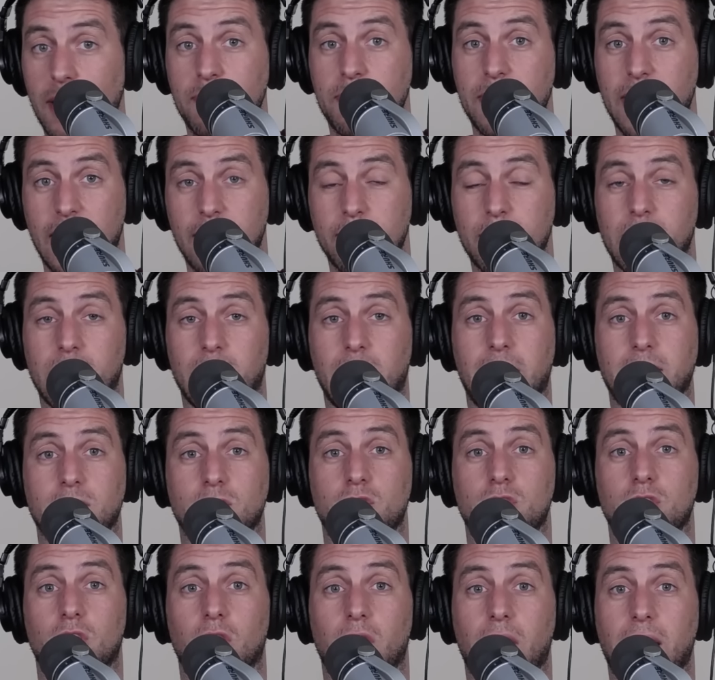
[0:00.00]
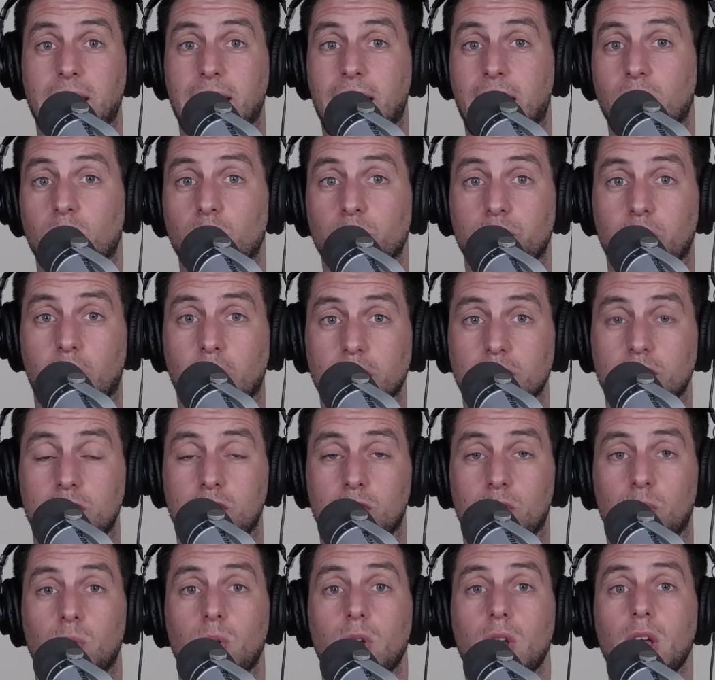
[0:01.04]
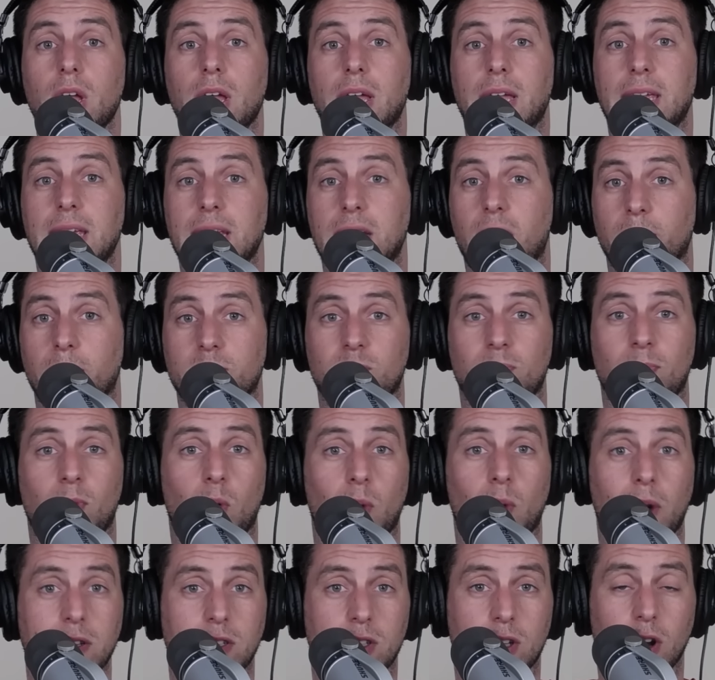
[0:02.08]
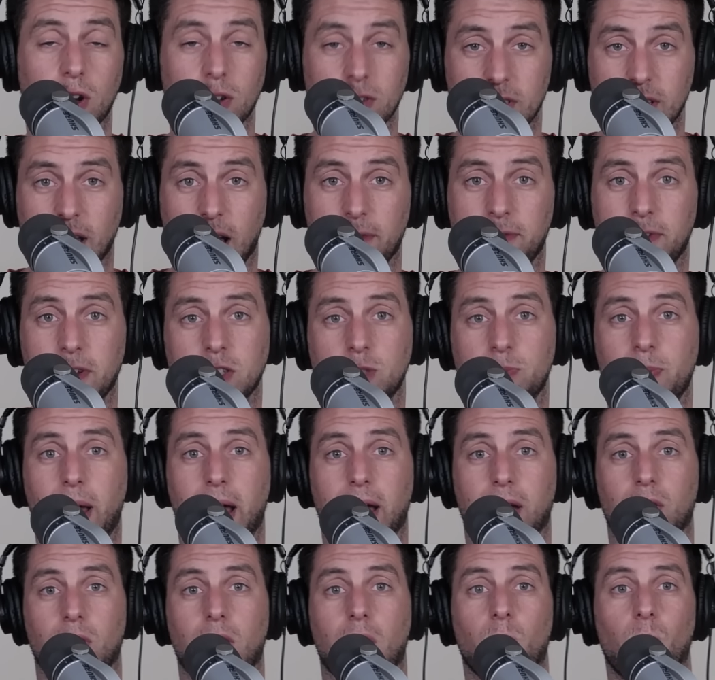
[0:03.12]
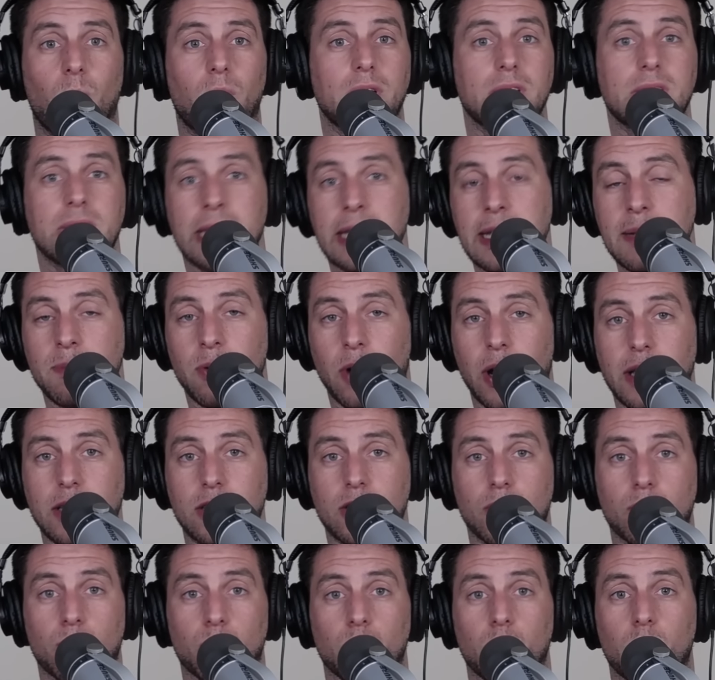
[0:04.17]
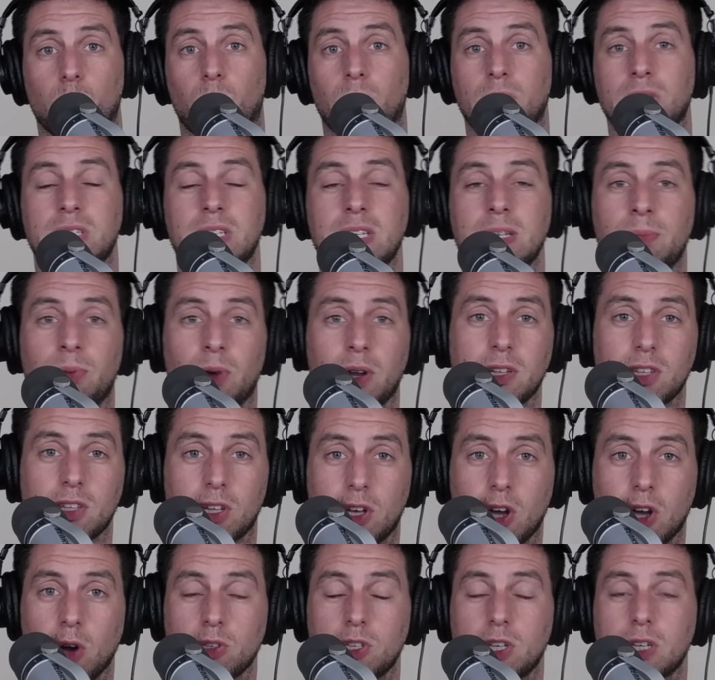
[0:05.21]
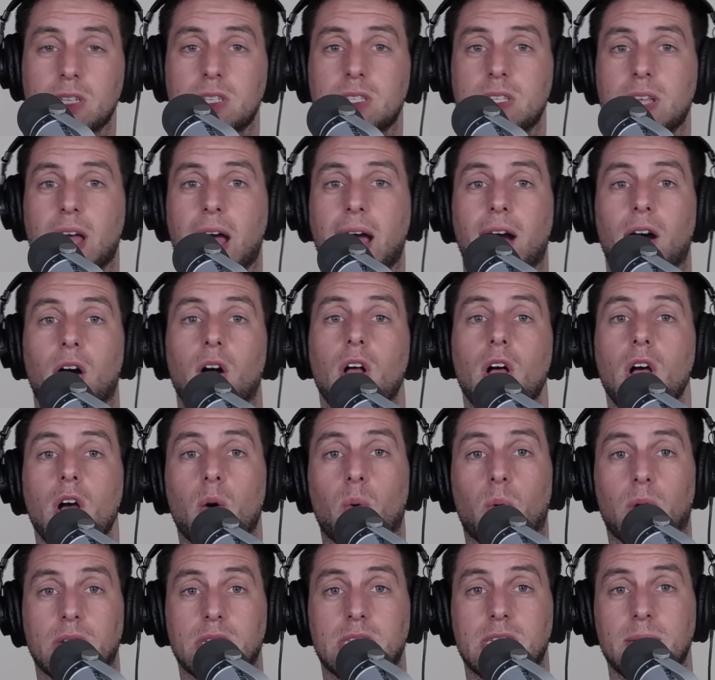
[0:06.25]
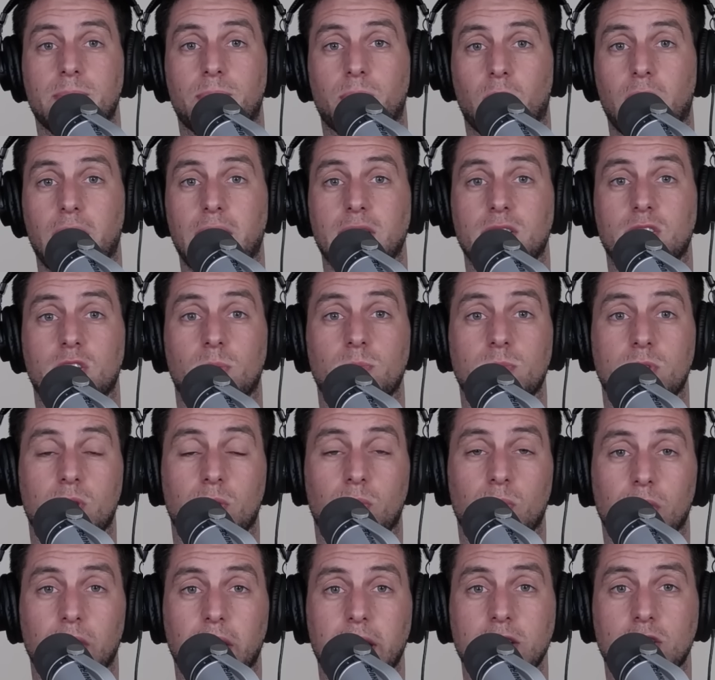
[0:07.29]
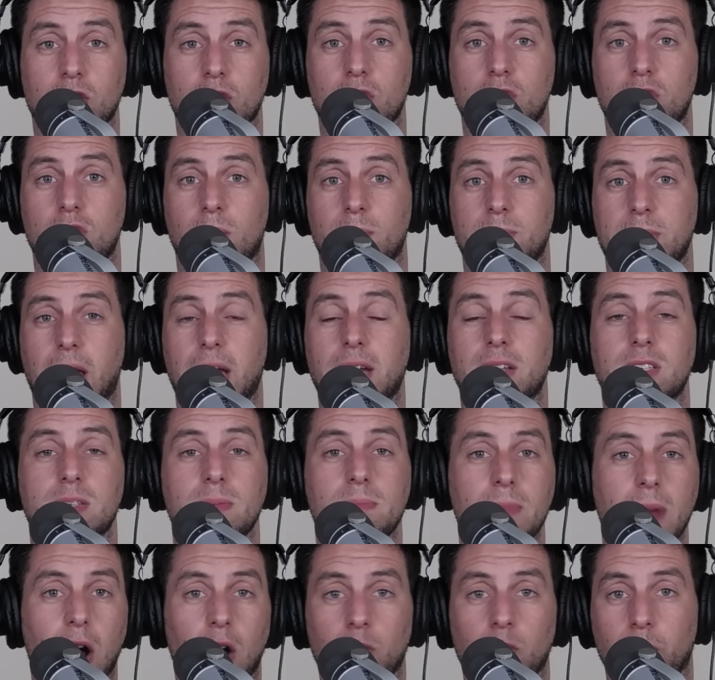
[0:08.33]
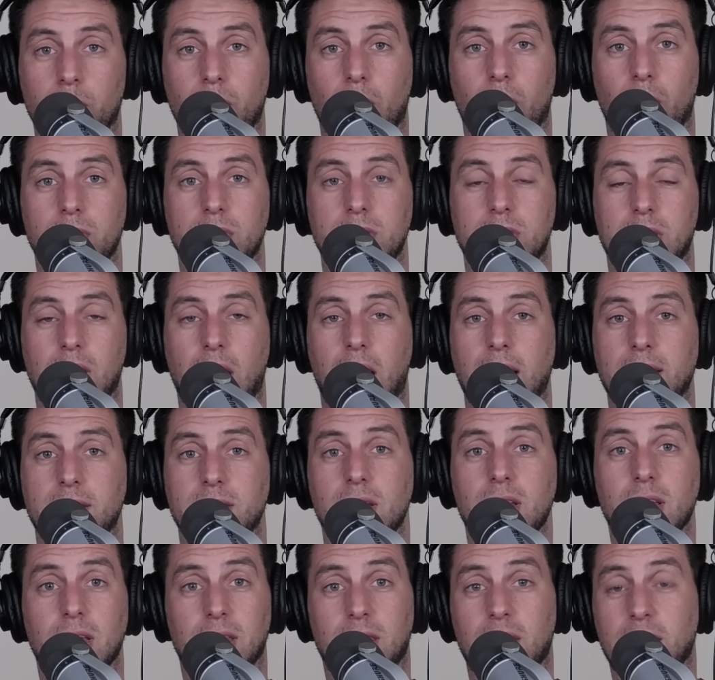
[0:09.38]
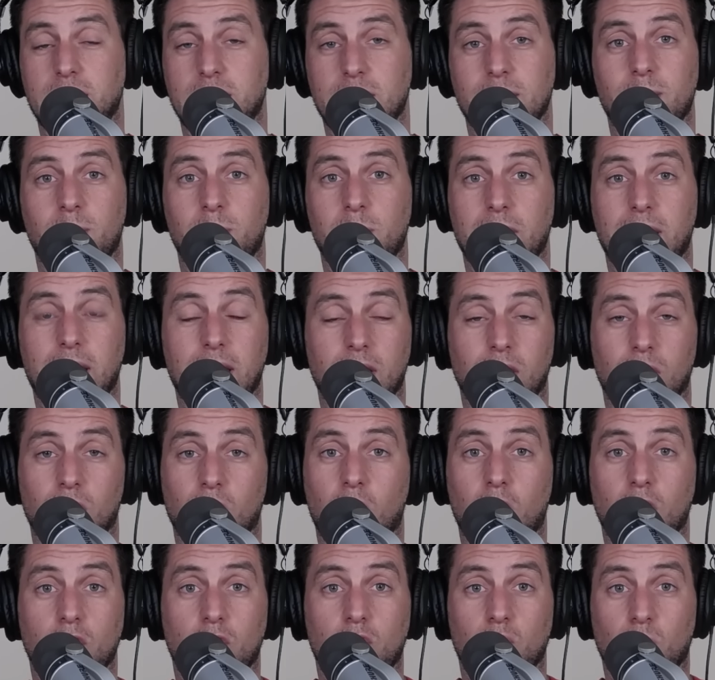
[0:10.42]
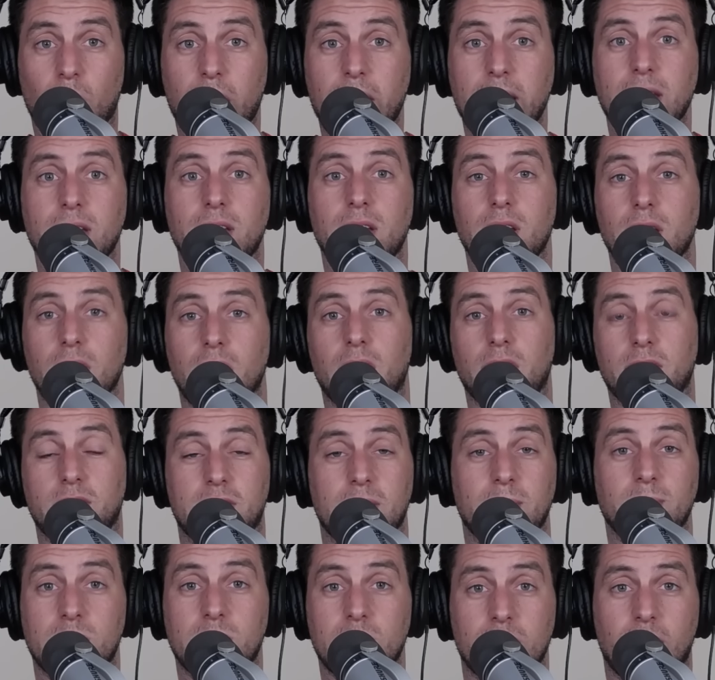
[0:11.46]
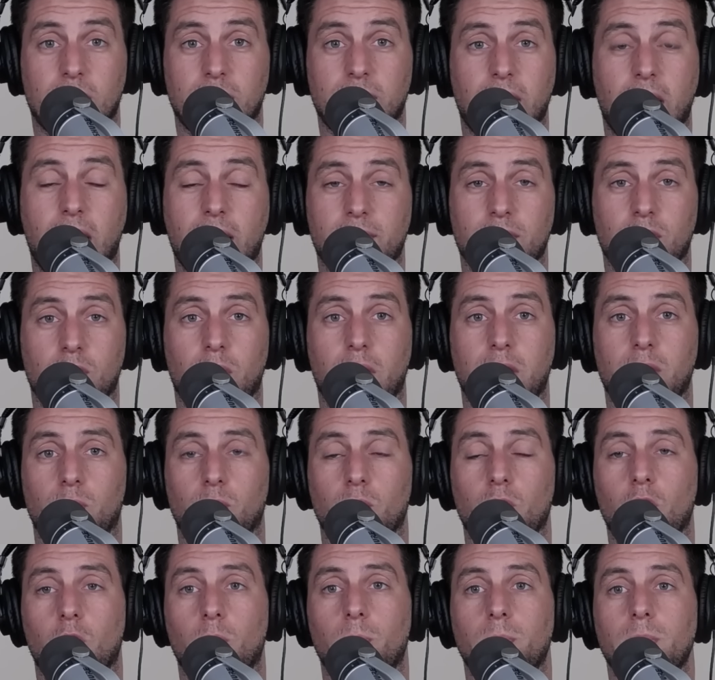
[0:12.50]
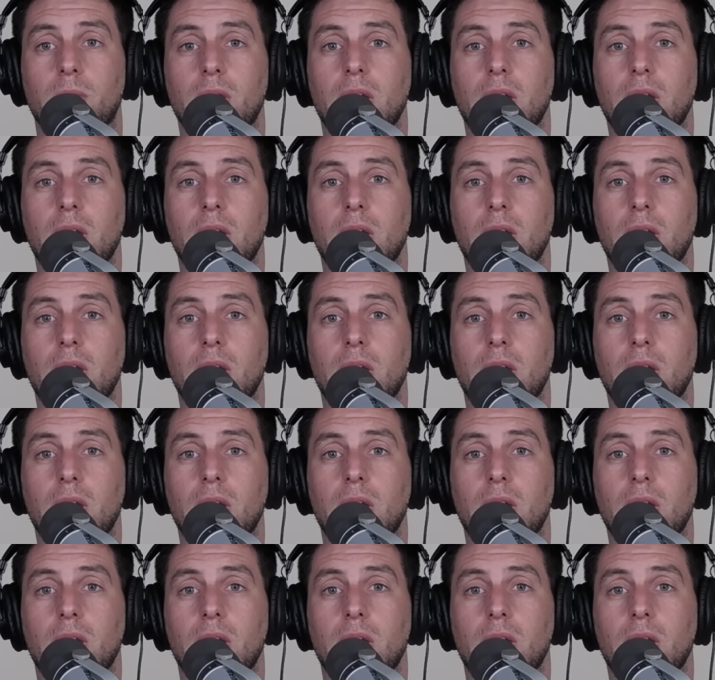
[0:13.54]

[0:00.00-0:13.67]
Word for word: Bieniemy last year and held on to. He comes from a West Coast offense background. What does he bring to the room? What does he bring to the coaching style? What does he bring in terms of the relationships? How does he meld with all these guys? They seem to be getting along great. It seems to, that they have a great room.